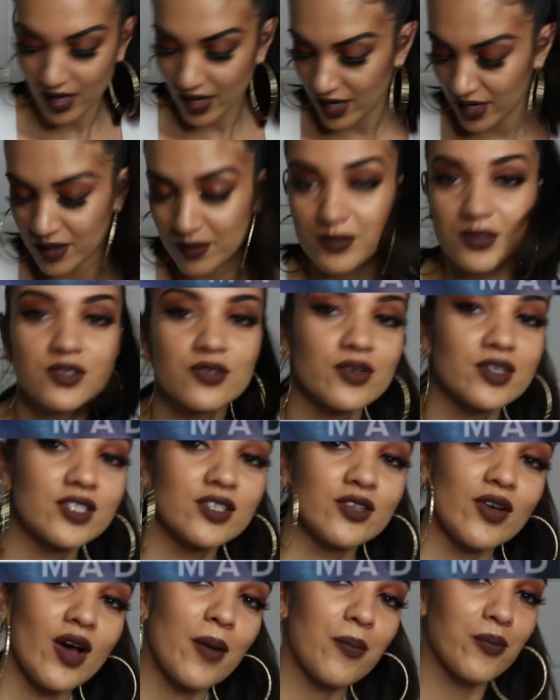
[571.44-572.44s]
and I'm just
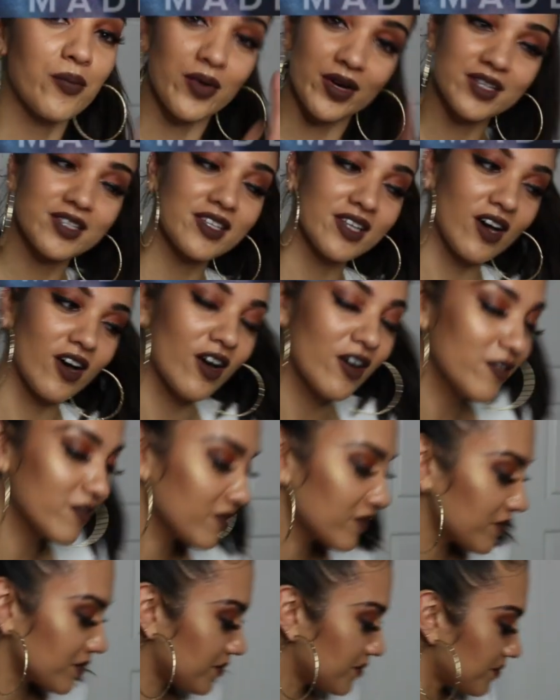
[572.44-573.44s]
going to print it
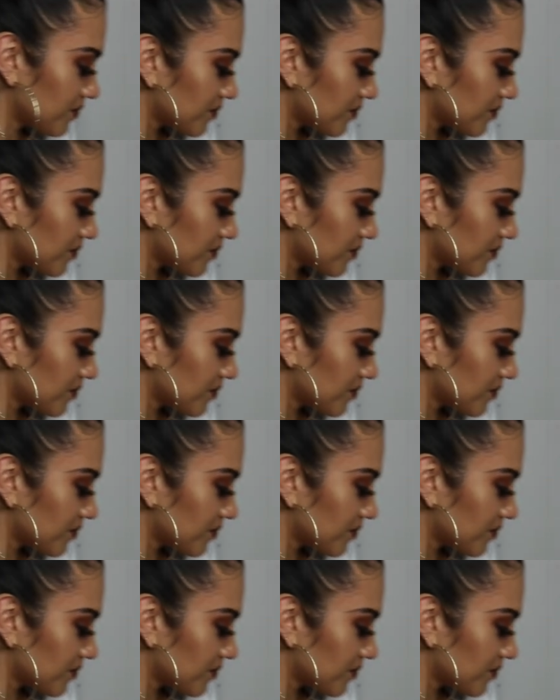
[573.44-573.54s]
off.